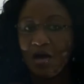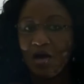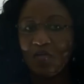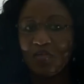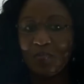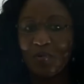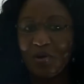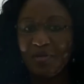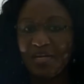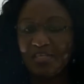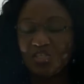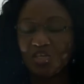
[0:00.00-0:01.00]
Other
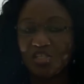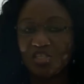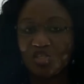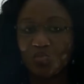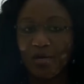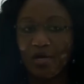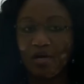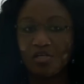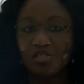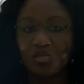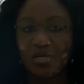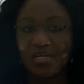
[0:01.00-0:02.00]
prominent judges were
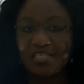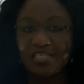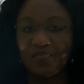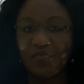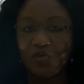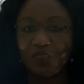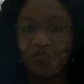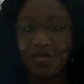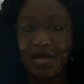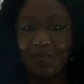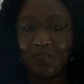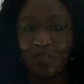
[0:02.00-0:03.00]
also interviewed for
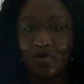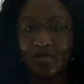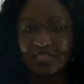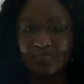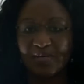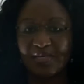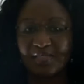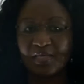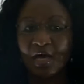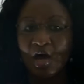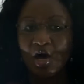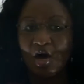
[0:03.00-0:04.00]
the appointment
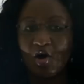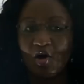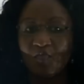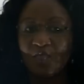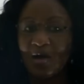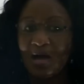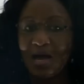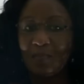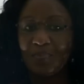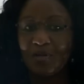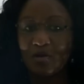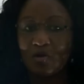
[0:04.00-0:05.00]
of
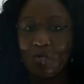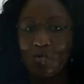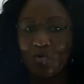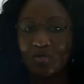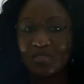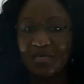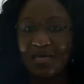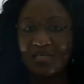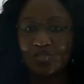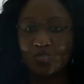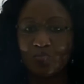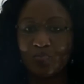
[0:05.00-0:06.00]
Appeal Court
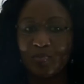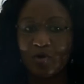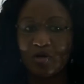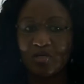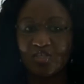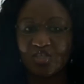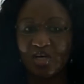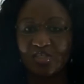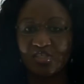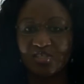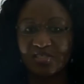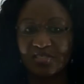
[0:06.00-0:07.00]
and Supreme Court
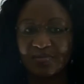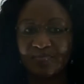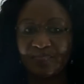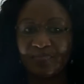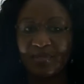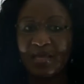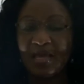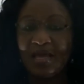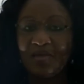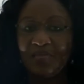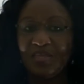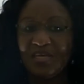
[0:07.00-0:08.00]
judges.
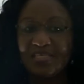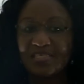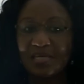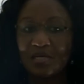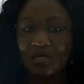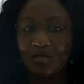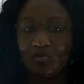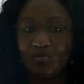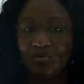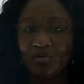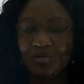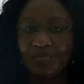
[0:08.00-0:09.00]
These
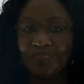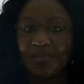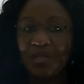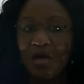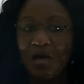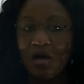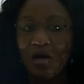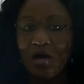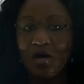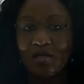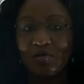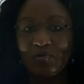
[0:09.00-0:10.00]
include
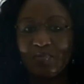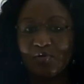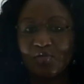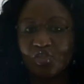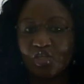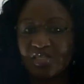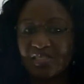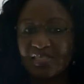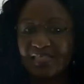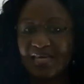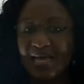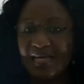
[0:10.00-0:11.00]
Honorable
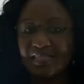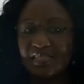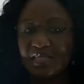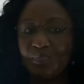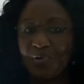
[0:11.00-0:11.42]
Justice N.C.